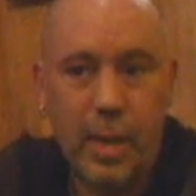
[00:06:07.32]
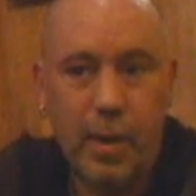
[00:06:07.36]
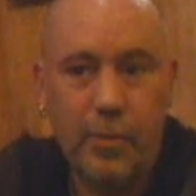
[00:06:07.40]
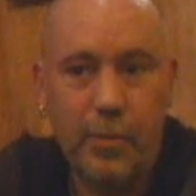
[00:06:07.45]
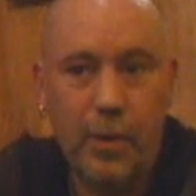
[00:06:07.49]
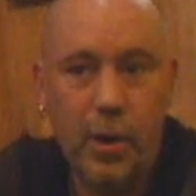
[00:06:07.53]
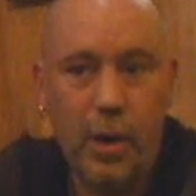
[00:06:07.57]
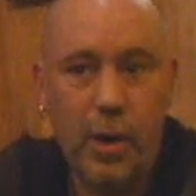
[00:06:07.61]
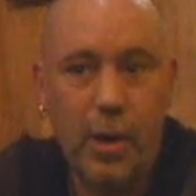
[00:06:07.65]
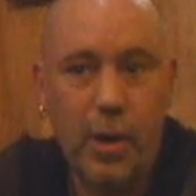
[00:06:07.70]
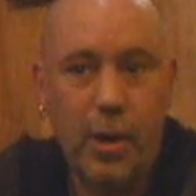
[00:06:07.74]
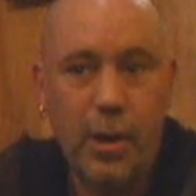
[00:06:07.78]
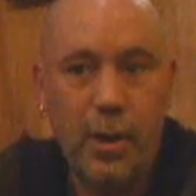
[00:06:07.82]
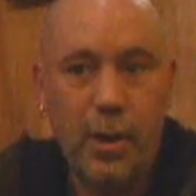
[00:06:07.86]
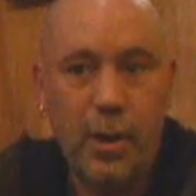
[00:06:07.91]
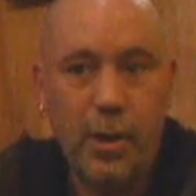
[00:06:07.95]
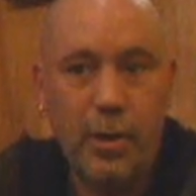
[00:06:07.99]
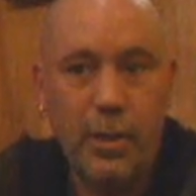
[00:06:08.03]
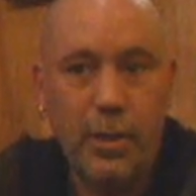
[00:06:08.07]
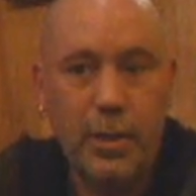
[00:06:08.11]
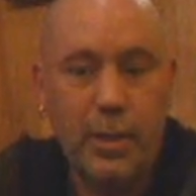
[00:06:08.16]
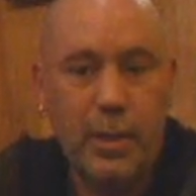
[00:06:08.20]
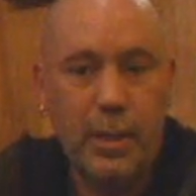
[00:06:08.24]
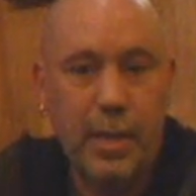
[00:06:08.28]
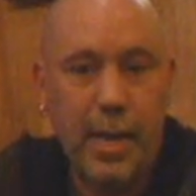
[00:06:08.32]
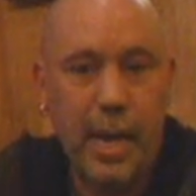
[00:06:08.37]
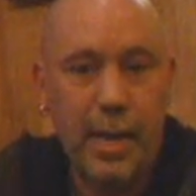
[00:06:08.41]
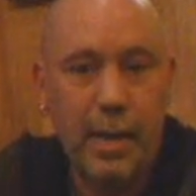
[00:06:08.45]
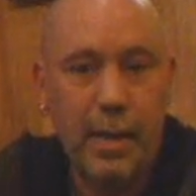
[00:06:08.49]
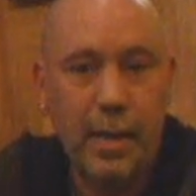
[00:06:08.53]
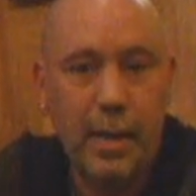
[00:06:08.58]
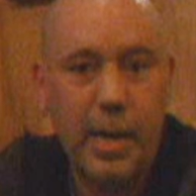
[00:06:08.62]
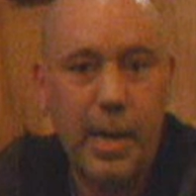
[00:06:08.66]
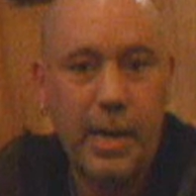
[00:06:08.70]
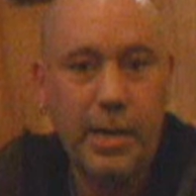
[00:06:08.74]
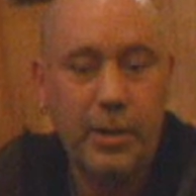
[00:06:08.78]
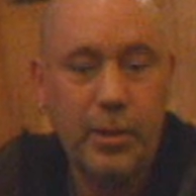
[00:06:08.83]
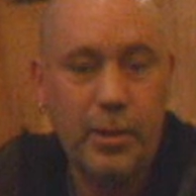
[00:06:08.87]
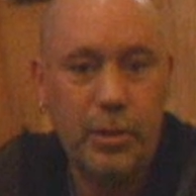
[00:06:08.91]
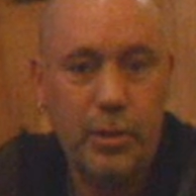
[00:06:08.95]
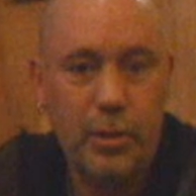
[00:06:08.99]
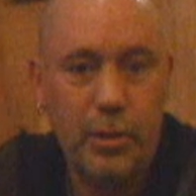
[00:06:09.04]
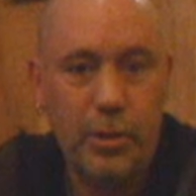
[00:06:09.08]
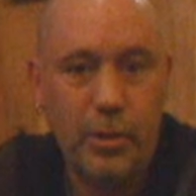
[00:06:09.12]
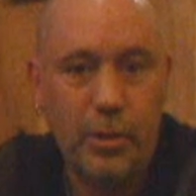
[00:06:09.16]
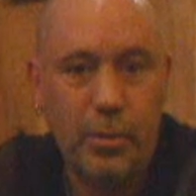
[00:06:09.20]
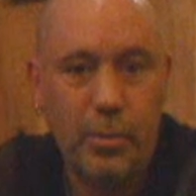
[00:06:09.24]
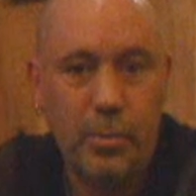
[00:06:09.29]
I've got a
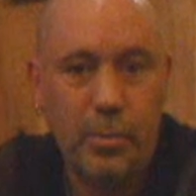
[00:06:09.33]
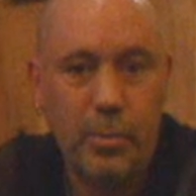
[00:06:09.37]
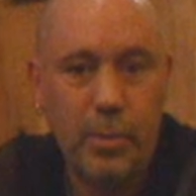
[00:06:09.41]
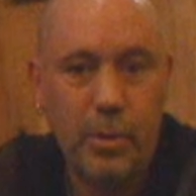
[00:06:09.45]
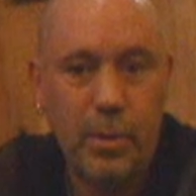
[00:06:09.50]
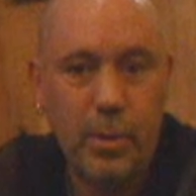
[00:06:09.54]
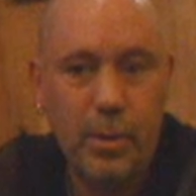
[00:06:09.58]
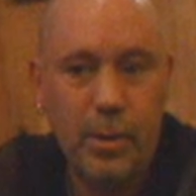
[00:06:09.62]
ScanGauge2,